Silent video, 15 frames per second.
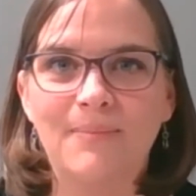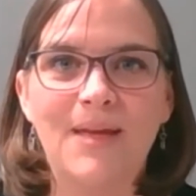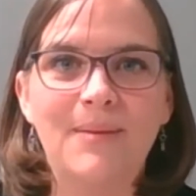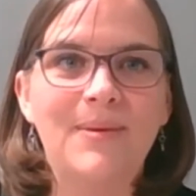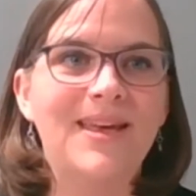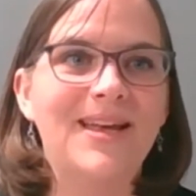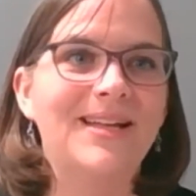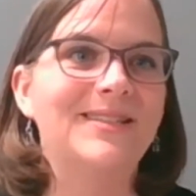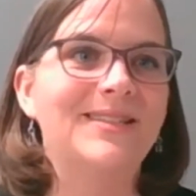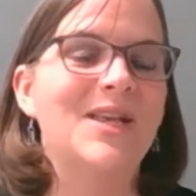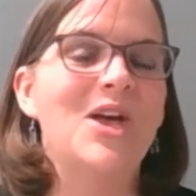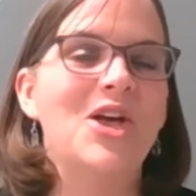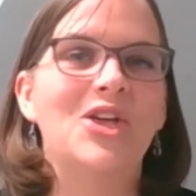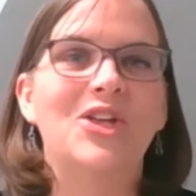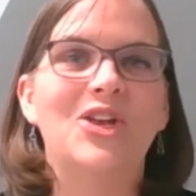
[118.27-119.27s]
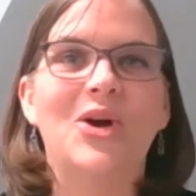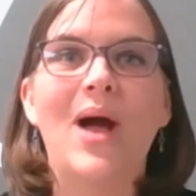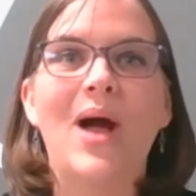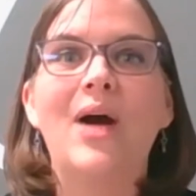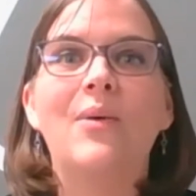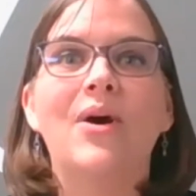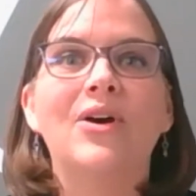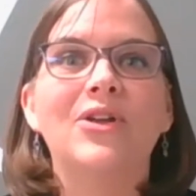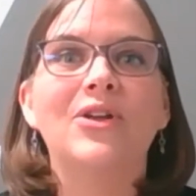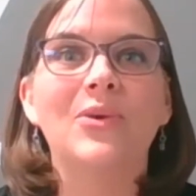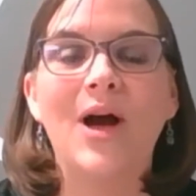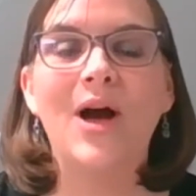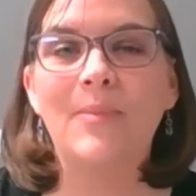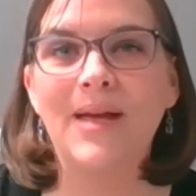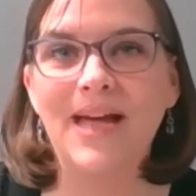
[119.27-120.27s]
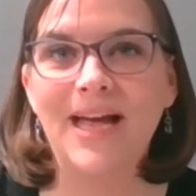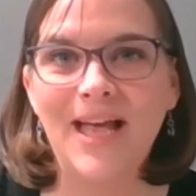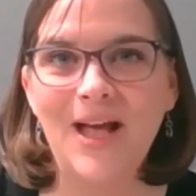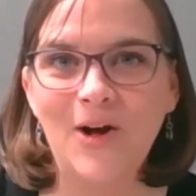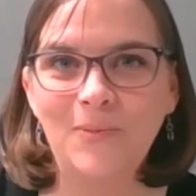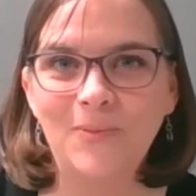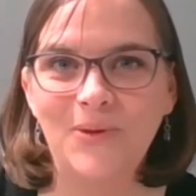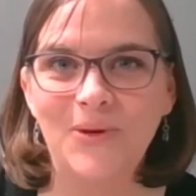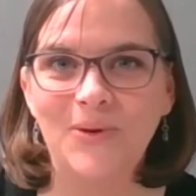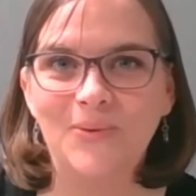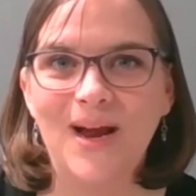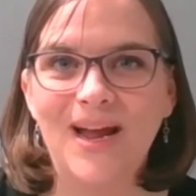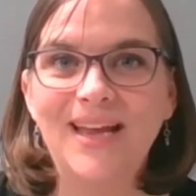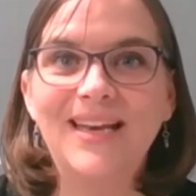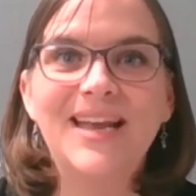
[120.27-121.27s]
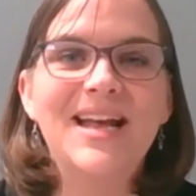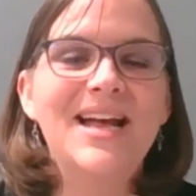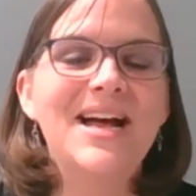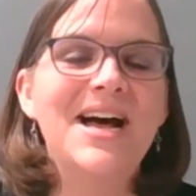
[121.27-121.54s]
Maybe it's, you know, how are you? How may I help you? Right?